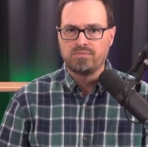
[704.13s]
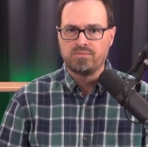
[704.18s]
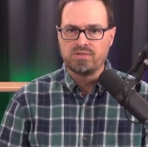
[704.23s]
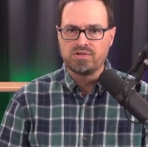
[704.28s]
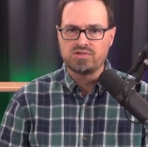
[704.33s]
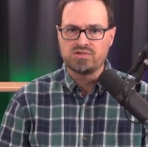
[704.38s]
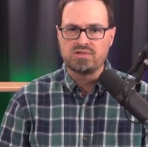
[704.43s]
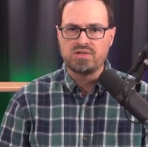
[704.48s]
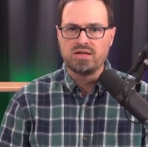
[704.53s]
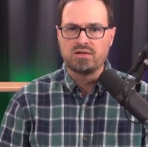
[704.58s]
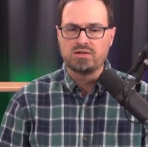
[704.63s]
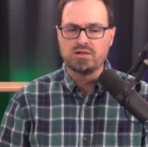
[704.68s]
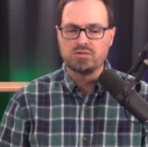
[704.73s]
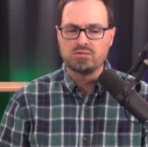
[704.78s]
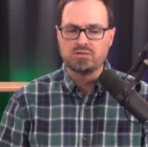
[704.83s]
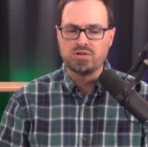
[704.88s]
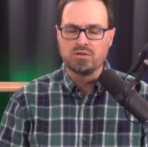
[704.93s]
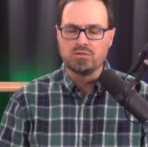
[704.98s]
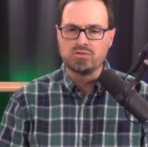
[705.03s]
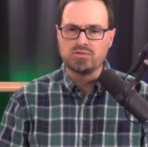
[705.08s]
The
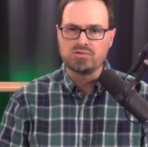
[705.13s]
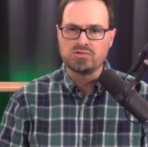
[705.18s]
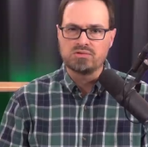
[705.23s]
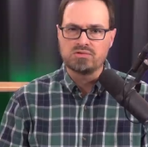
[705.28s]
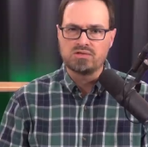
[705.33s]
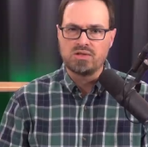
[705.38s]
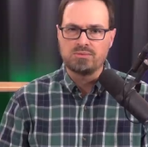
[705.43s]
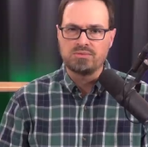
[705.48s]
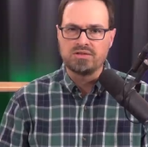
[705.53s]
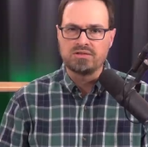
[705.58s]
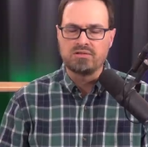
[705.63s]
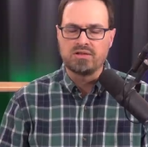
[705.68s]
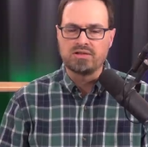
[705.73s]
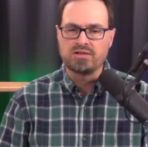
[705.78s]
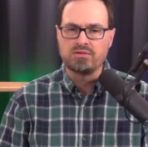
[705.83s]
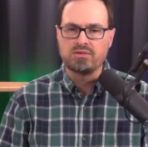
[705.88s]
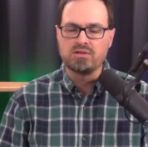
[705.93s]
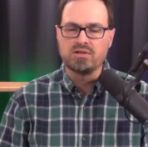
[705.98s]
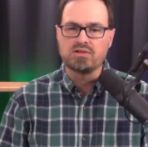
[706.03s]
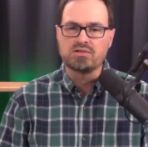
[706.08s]
scenario goes something
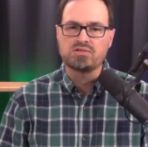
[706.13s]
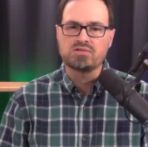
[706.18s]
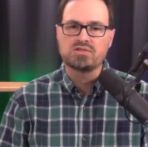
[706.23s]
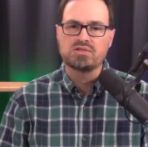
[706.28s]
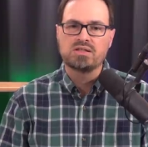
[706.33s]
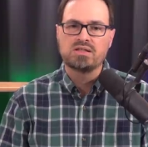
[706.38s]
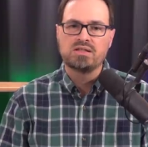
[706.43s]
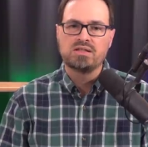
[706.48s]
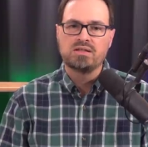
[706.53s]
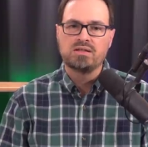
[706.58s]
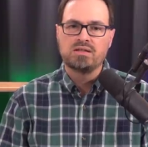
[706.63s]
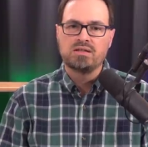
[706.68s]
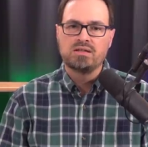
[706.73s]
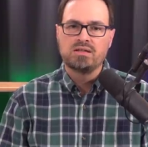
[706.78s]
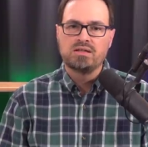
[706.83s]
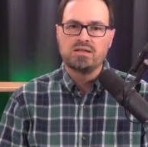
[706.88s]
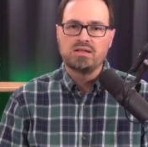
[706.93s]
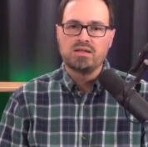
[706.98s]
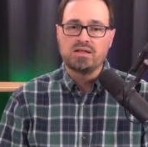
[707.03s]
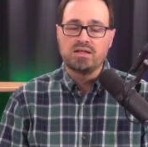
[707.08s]
like this
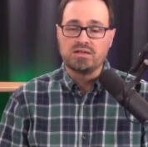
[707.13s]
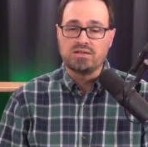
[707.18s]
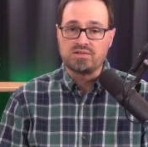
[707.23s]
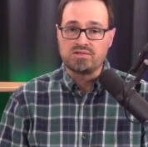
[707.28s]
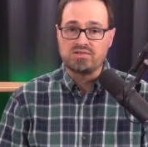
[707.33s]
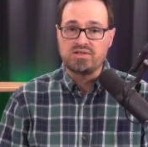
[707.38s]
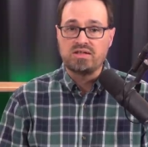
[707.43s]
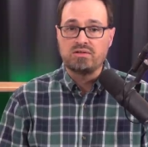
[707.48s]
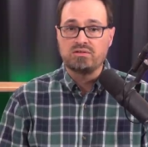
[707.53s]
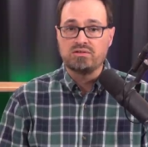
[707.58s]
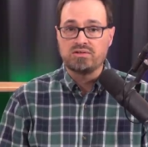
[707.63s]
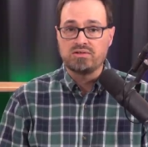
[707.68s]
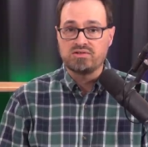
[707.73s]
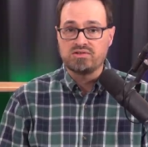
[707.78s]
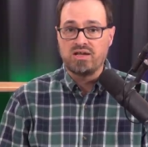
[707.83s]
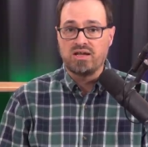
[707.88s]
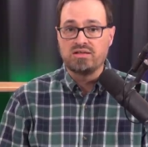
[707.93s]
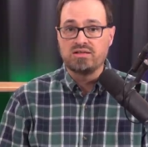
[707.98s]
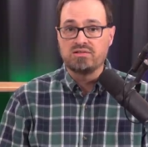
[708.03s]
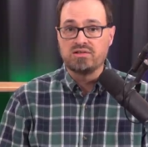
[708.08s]
An assailant
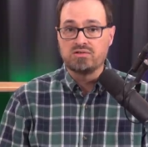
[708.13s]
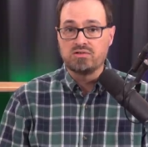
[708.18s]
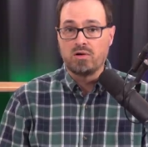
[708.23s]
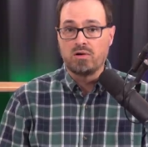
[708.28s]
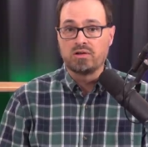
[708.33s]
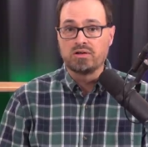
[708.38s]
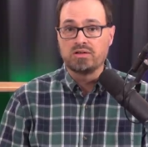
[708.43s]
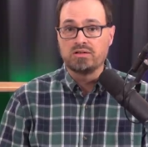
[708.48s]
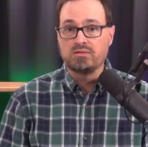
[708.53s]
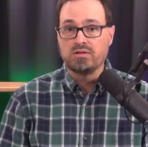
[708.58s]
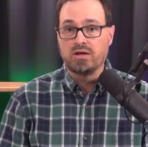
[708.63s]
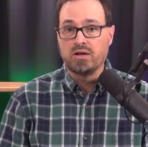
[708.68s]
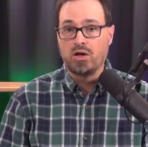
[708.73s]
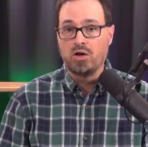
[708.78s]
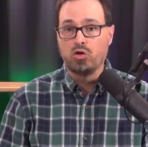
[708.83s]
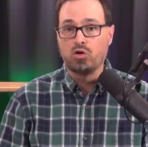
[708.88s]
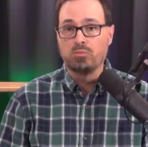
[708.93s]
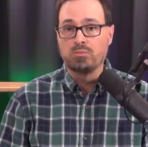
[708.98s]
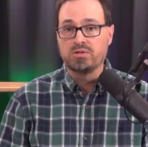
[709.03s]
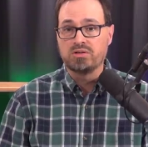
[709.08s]
decided to target a
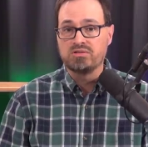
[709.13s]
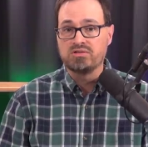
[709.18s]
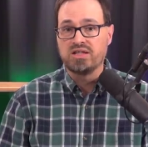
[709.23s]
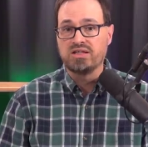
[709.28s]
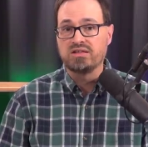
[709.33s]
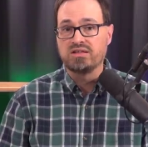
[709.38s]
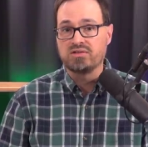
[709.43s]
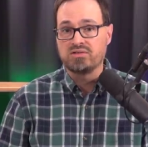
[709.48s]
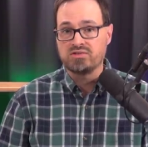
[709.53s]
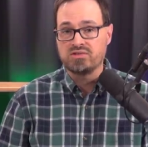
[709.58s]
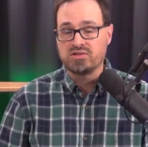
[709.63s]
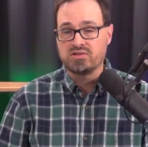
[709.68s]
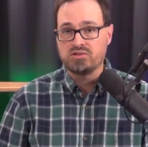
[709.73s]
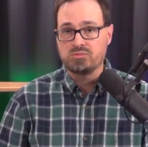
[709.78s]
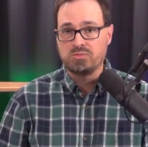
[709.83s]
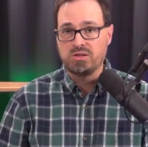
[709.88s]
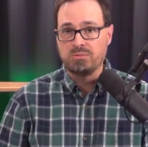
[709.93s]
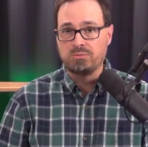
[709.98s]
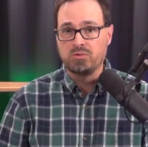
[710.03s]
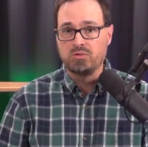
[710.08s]
home containing six
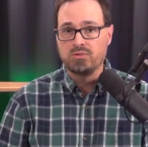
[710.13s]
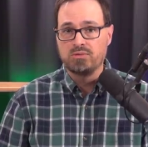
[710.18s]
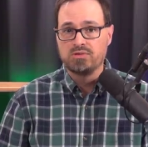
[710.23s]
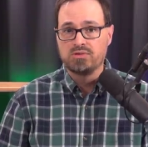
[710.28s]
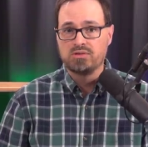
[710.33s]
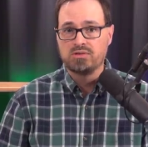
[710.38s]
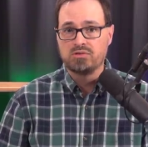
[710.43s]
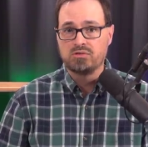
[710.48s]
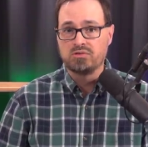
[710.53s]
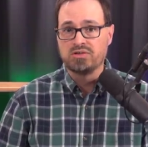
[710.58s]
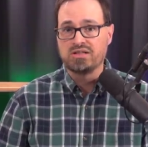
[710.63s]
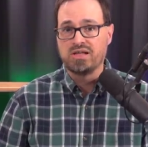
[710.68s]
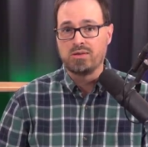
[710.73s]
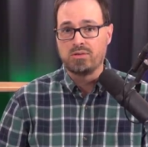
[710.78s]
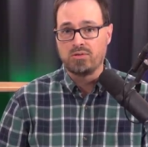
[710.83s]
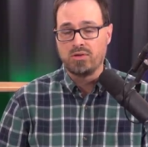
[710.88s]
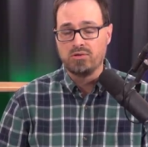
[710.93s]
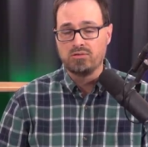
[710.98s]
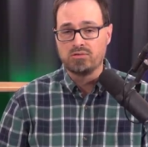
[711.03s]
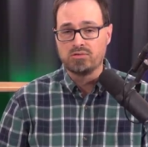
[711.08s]
people during a
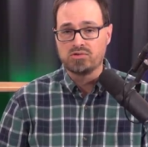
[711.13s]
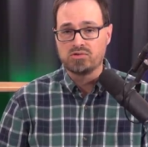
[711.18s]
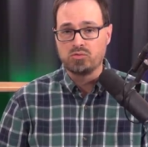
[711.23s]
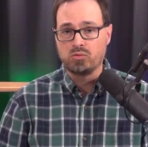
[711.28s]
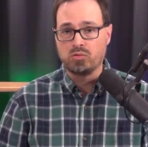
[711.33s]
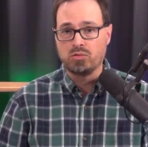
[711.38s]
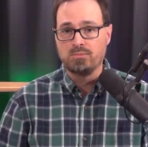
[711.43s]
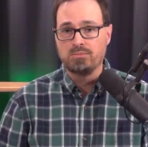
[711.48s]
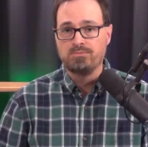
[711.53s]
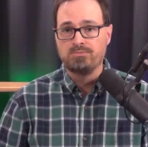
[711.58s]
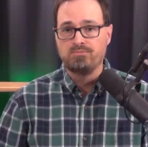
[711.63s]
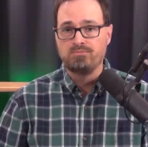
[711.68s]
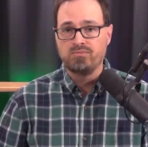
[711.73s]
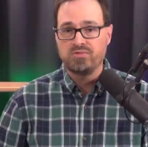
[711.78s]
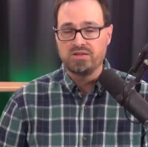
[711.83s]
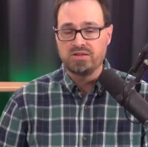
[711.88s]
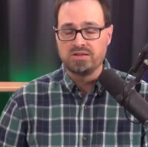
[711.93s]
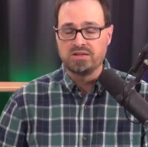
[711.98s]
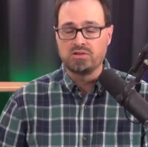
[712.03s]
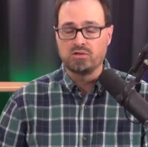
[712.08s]
thunderstorm
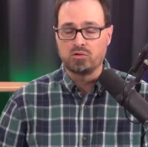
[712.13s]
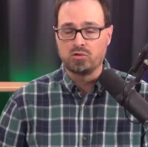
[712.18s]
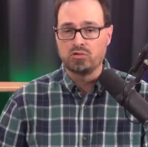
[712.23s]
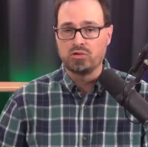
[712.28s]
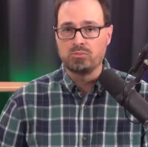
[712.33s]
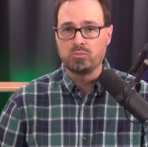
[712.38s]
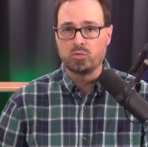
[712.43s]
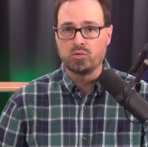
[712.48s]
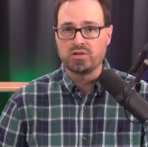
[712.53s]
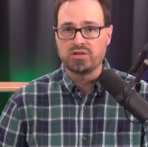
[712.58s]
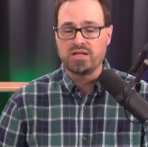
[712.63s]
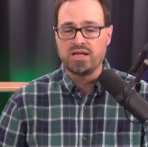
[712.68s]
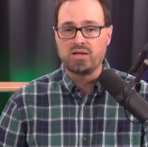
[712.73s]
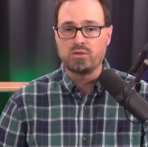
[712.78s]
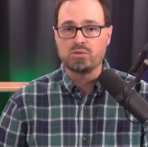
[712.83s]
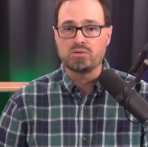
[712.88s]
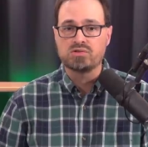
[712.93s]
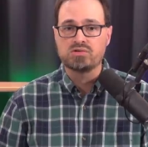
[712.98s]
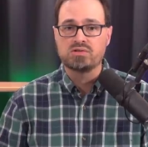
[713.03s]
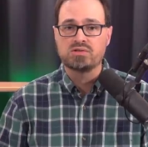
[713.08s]
in the early morning
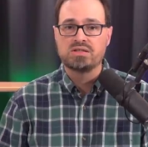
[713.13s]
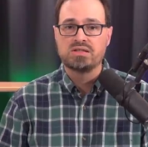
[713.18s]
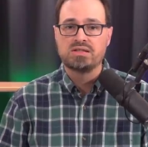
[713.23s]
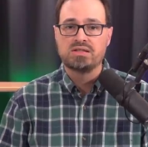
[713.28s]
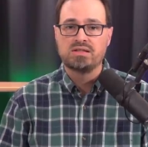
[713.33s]
hours.